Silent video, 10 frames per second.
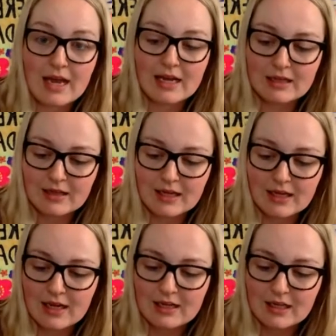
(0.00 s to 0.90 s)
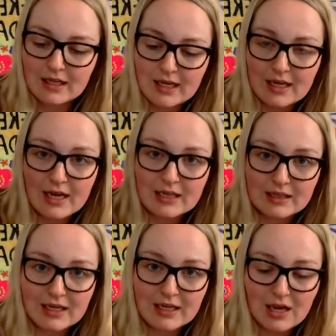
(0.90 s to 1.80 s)
Click, click,
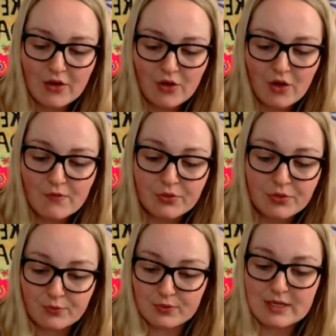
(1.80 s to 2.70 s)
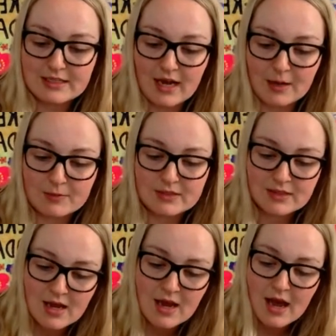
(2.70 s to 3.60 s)
click, 3 times.
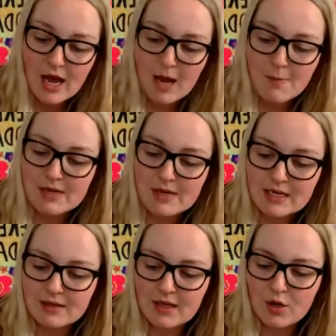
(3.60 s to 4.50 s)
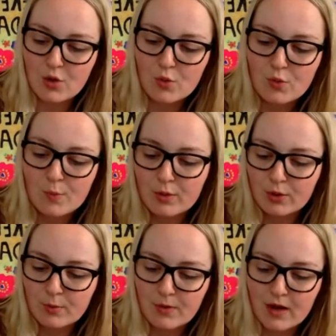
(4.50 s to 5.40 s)
Immediately an Oompa
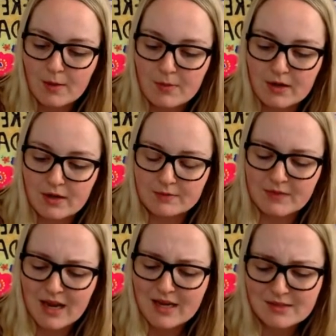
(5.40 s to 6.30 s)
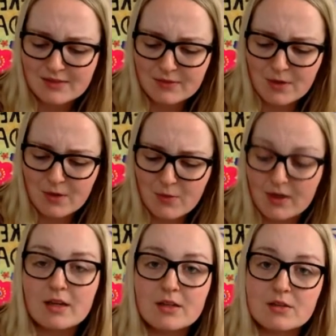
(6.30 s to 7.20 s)
Loompa appeared, as if from
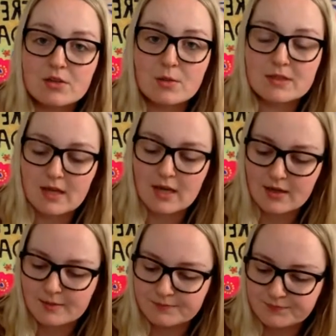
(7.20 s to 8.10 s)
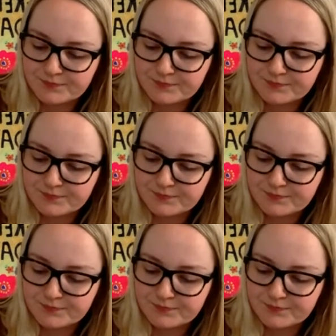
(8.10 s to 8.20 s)
nowhere, and stood beside him.